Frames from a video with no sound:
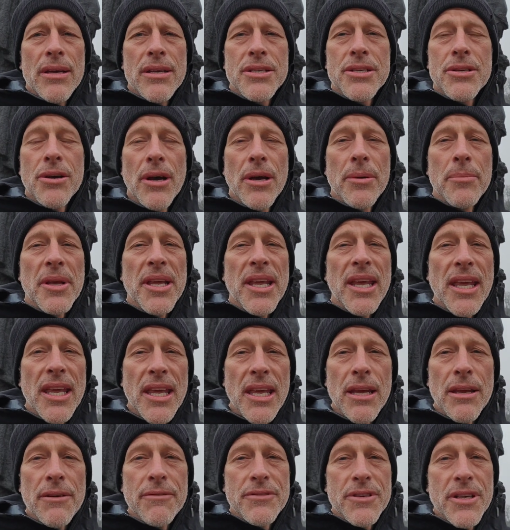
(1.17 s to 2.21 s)
So I'm in
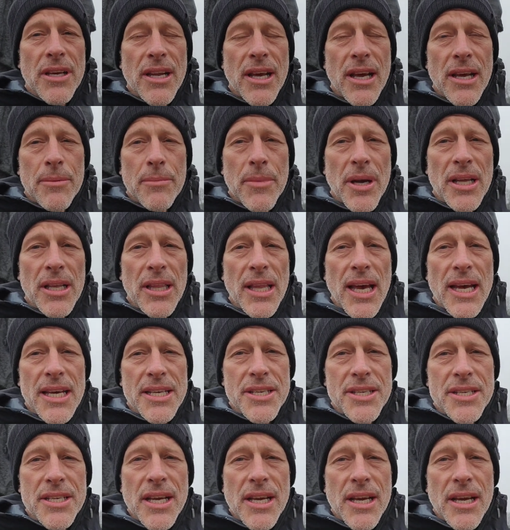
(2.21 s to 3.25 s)
Kiev today, my
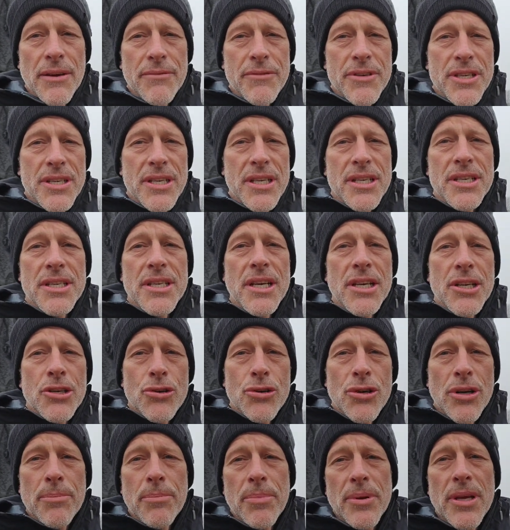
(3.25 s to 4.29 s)
last day of a six-day
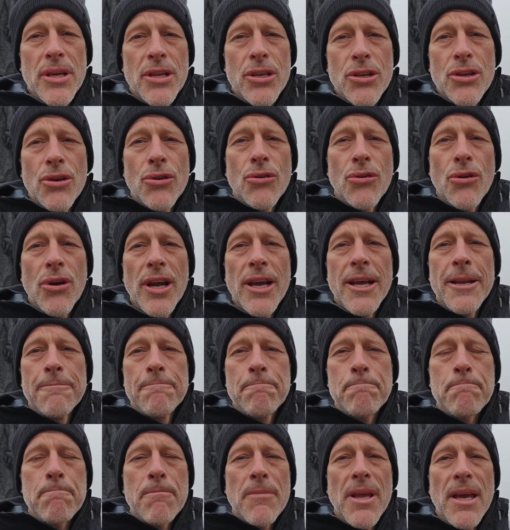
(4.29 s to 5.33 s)
trip in
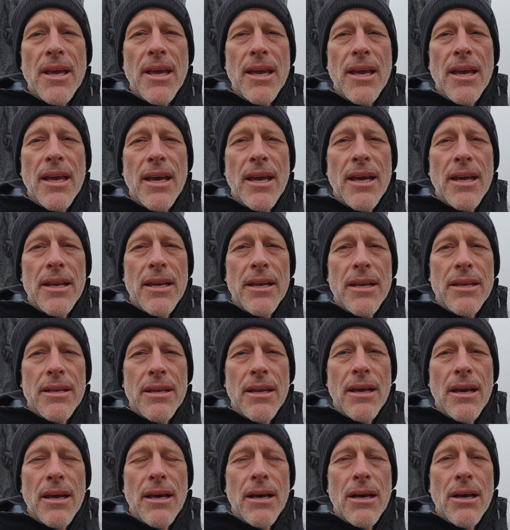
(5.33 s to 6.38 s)
Ukraine, and
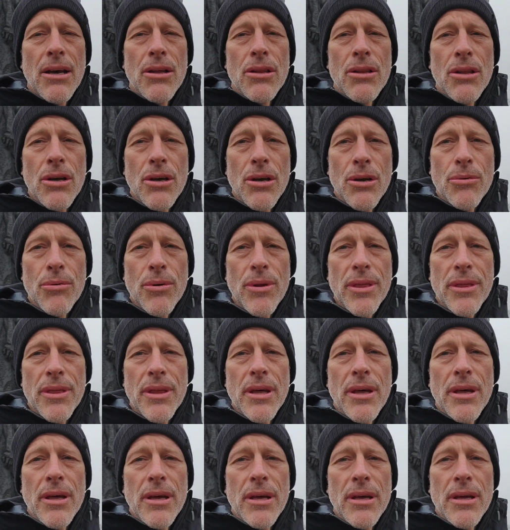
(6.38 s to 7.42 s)
uh, along with
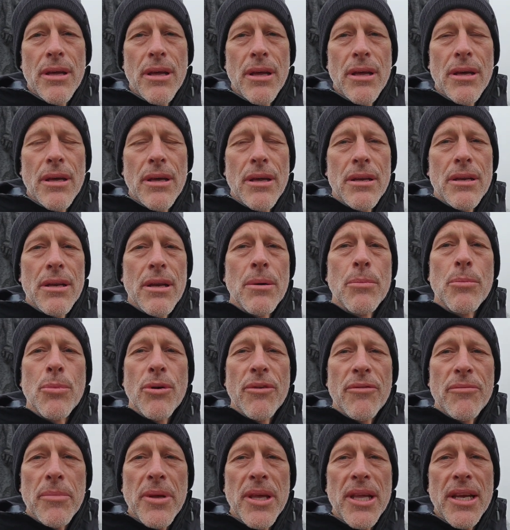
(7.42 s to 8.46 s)
uh, a
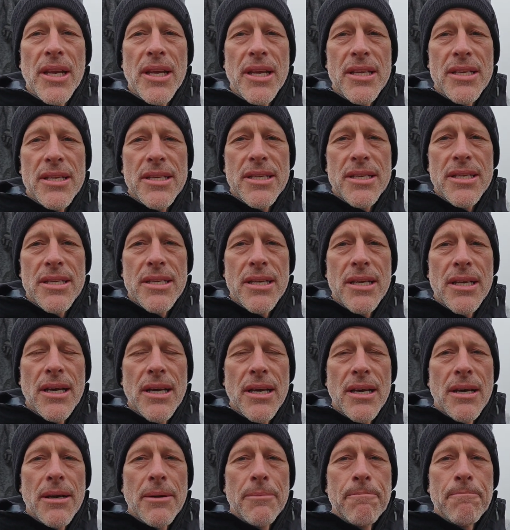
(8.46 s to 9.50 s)
number of meetings.
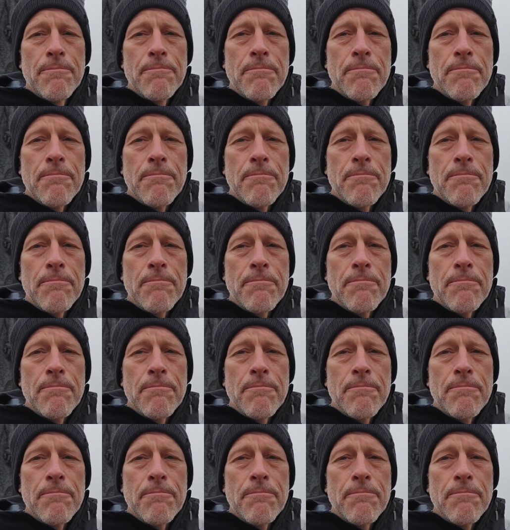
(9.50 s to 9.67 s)
Um,